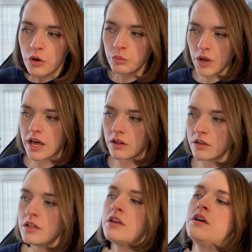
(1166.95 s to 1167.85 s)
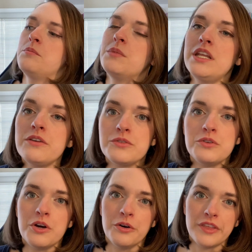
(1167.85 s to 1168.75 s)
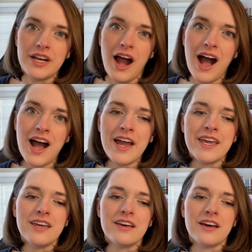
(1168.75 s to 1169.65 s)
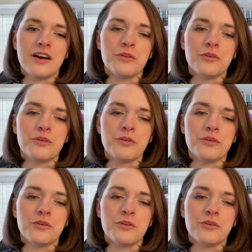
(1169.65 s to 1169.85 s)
Well, many of you know that I